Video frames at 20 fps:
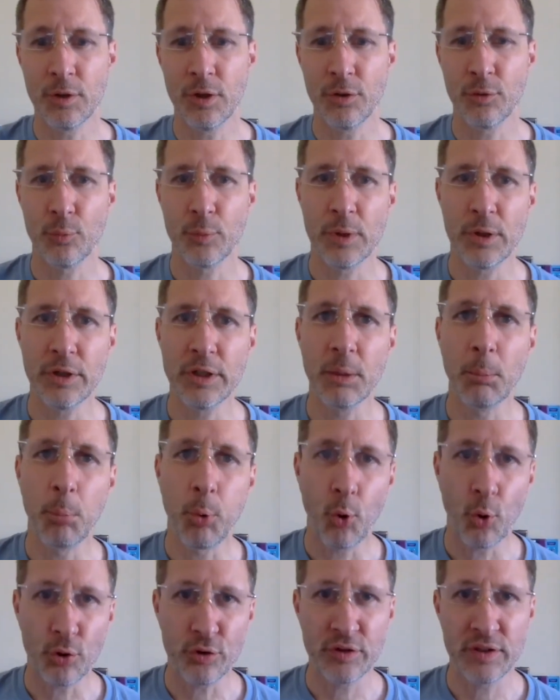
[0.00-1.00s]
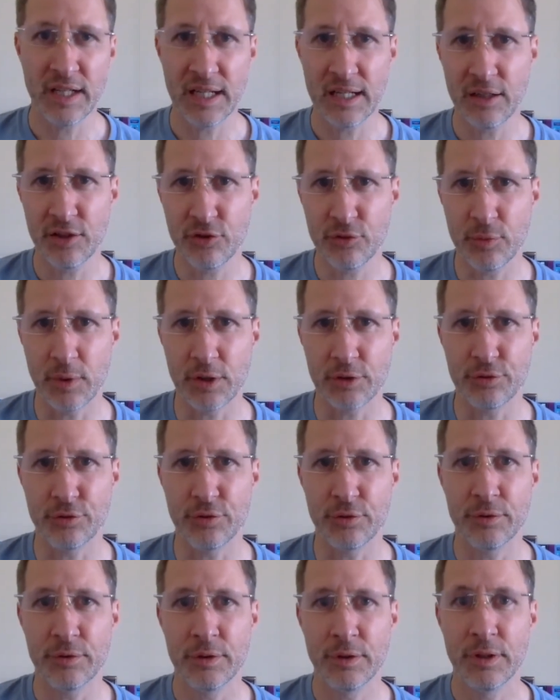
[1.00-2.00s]
So another really important data
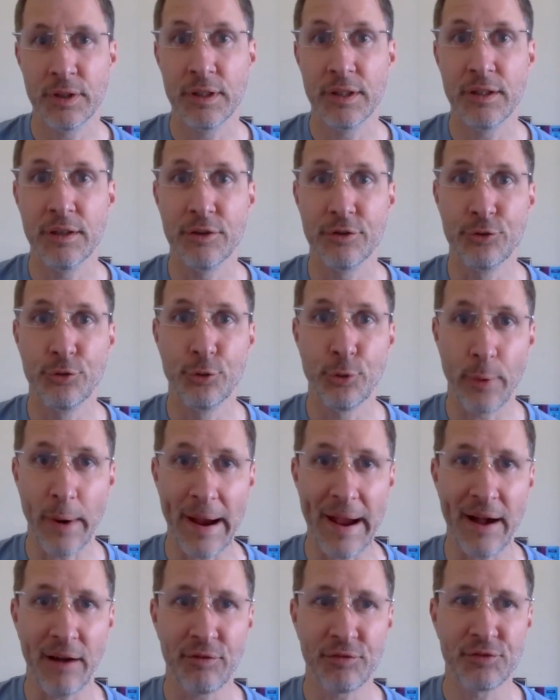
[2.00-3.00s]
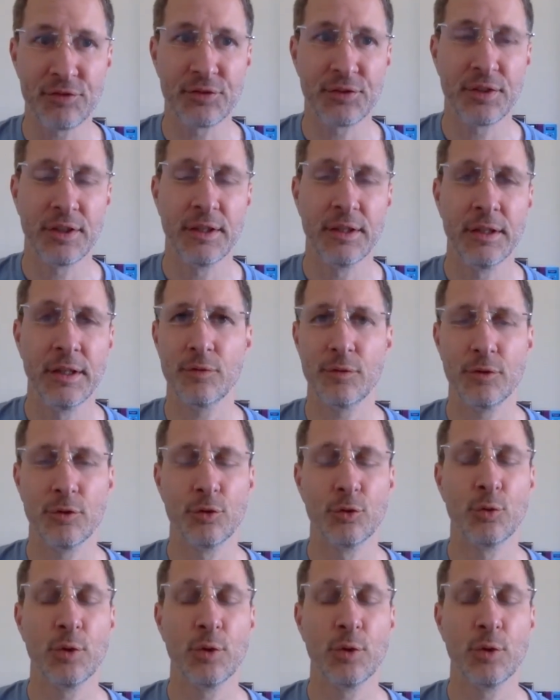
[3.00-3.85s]
structure is graphs.